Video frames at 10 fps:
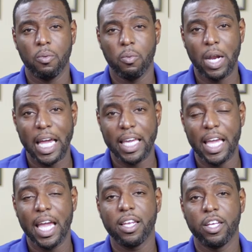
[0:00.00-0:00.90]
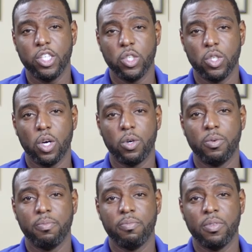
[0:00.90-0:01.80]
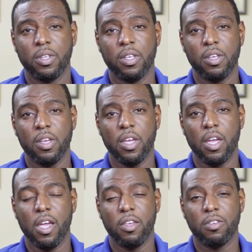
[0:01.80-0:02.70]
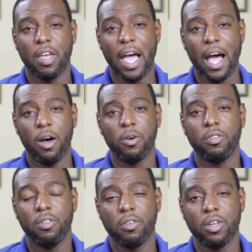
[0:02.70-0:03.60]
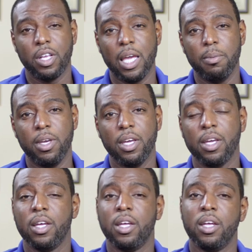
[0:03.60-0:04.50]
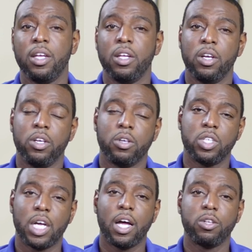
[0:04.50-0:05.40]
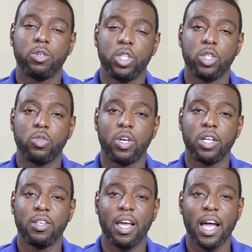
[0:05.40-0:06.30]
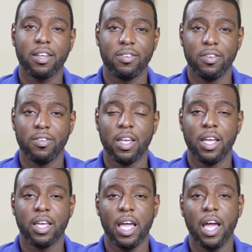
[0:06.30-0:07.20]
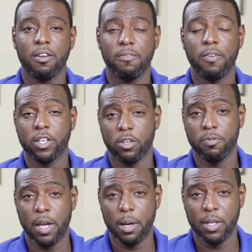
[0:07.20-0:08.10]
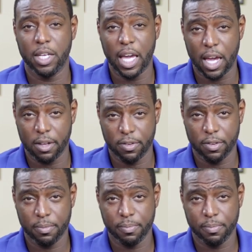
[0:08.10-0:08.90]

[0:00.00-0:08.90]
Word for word: What I can let you know is how claiming your child or children on taxes can affect your family case.